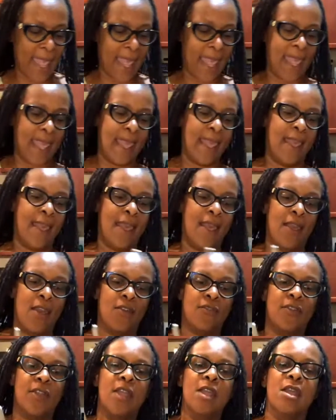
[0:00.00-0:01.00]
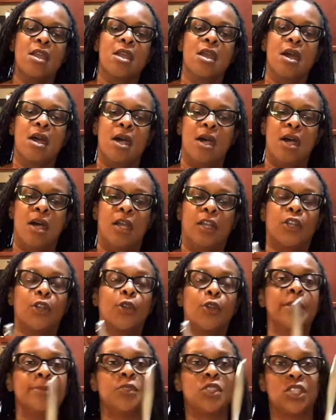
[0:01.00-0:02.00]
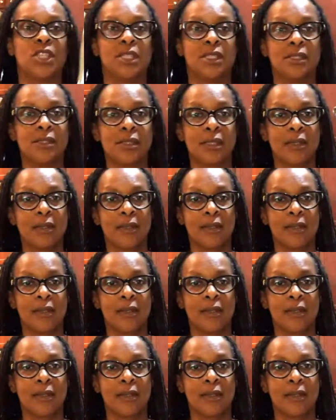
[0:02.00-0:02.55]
have uh, cream cheese.